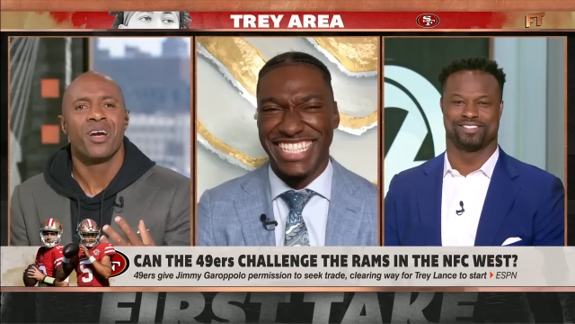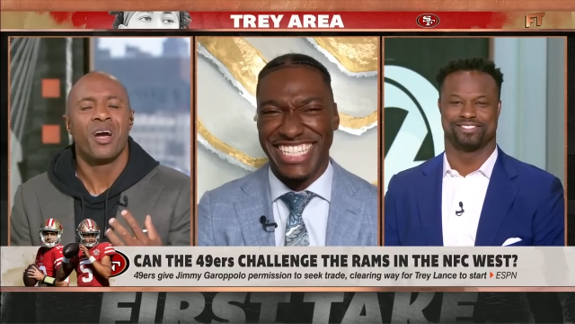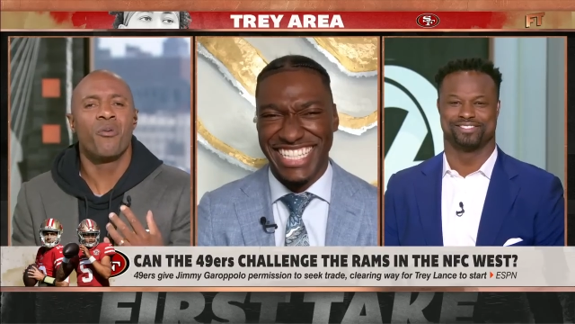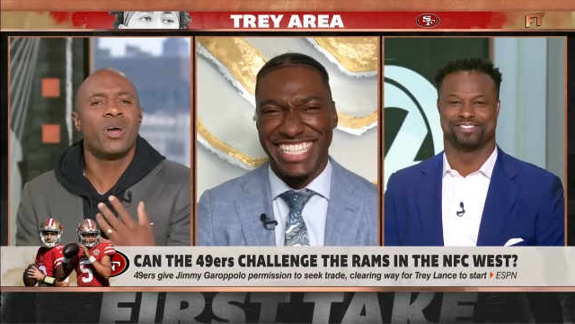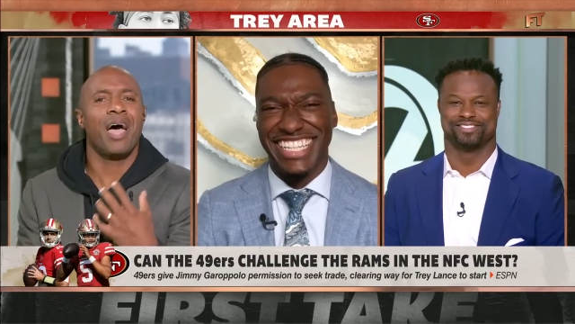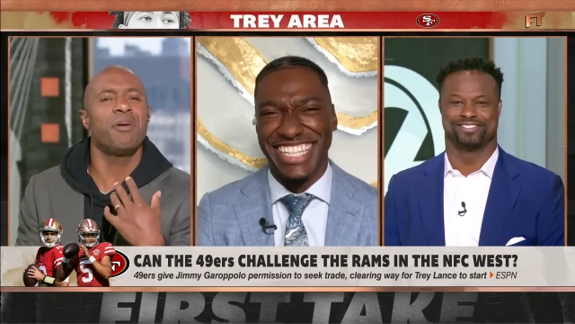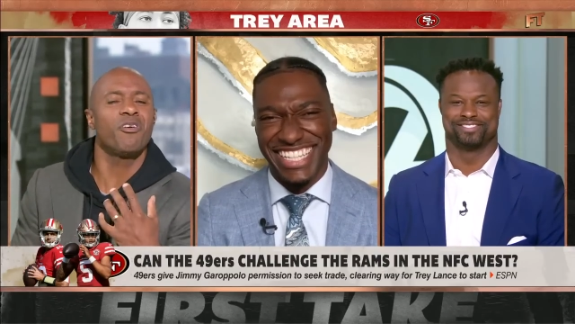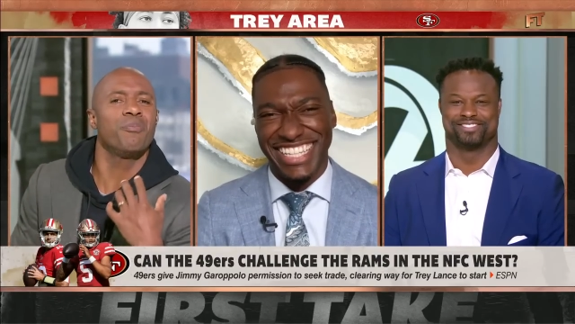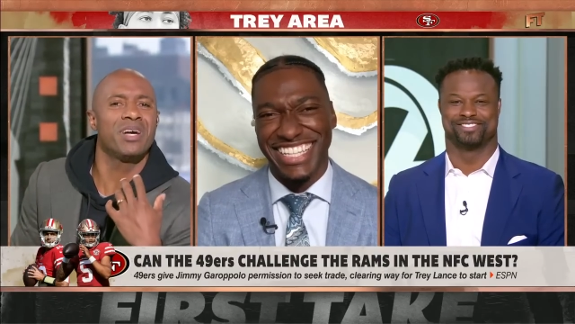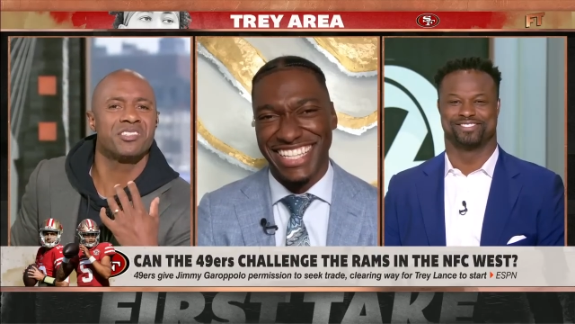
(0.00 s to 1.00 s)
Speaker 1: would I be
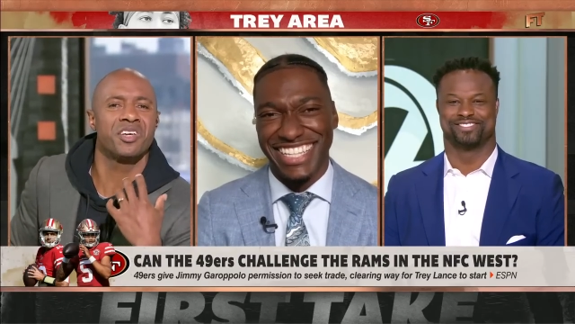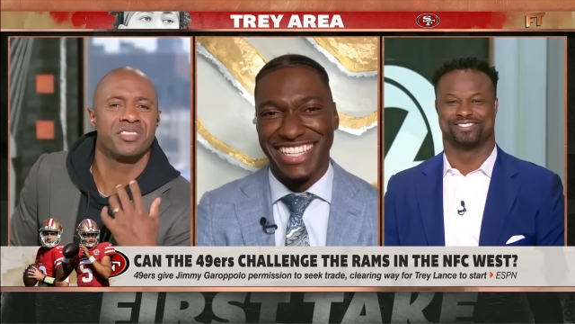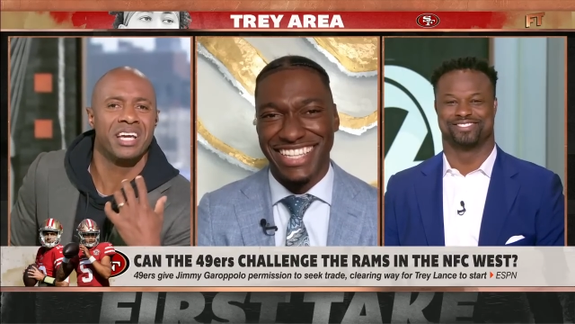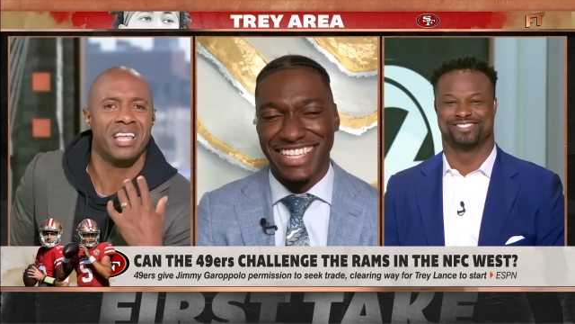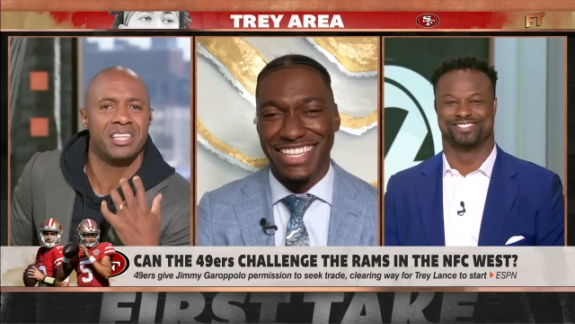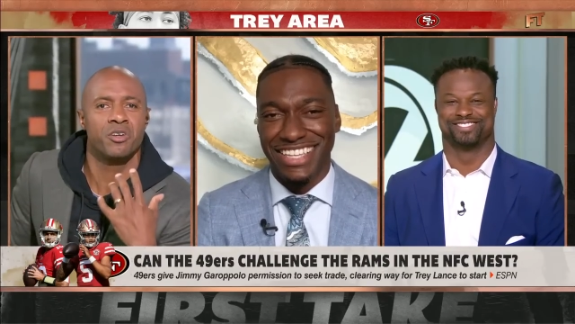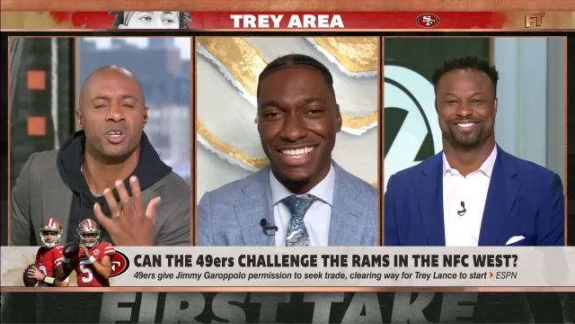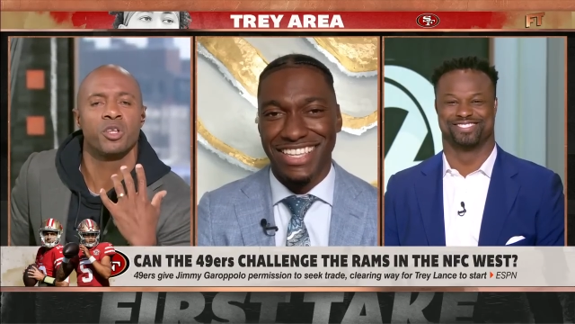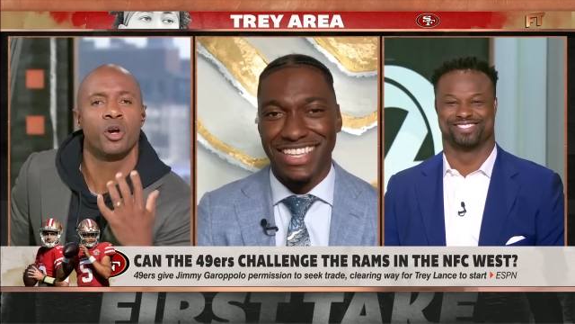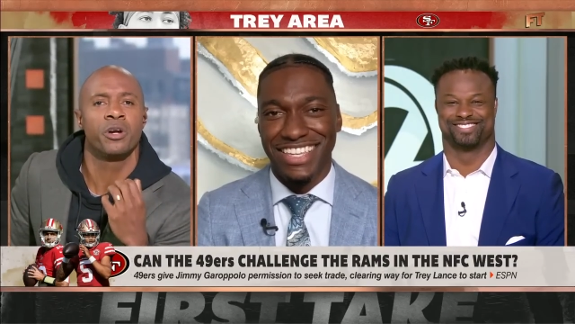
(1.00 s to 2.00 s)
remiss to think that there's a
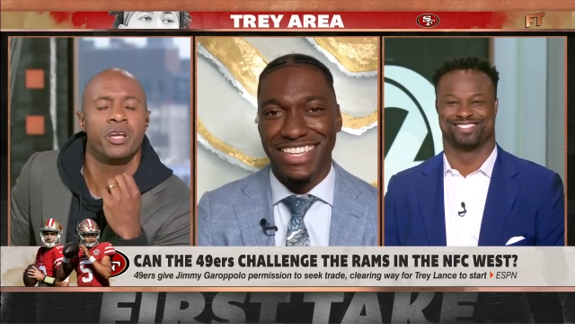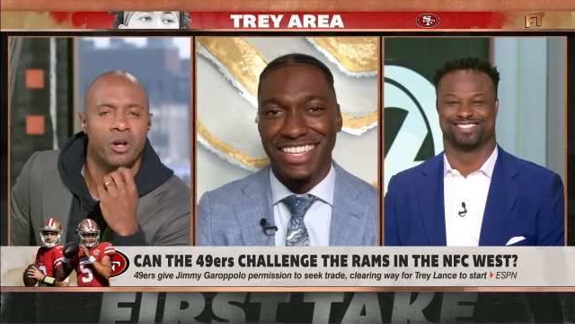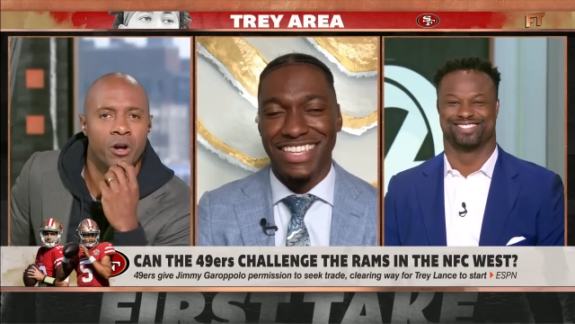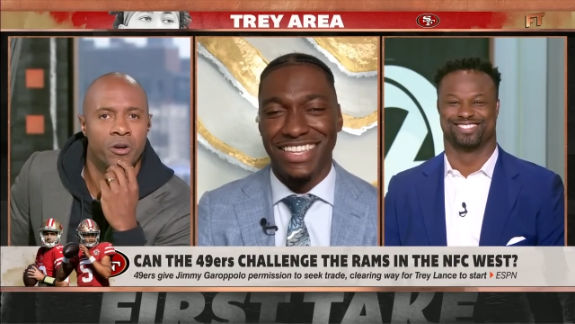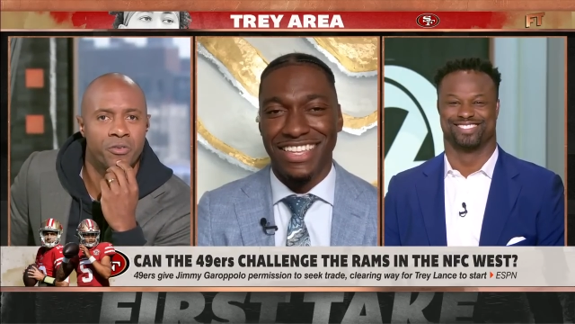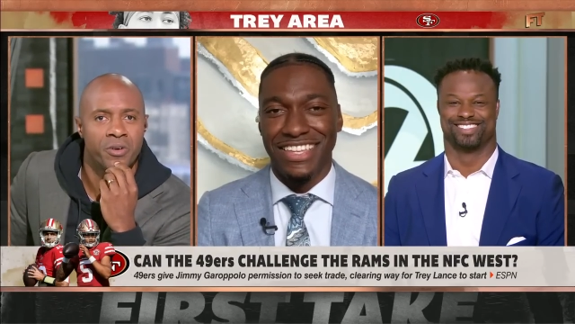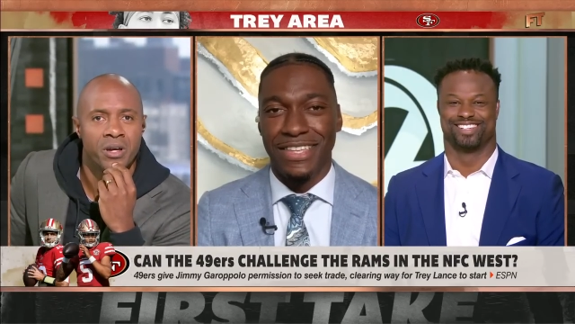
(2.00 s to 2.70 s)
learning curve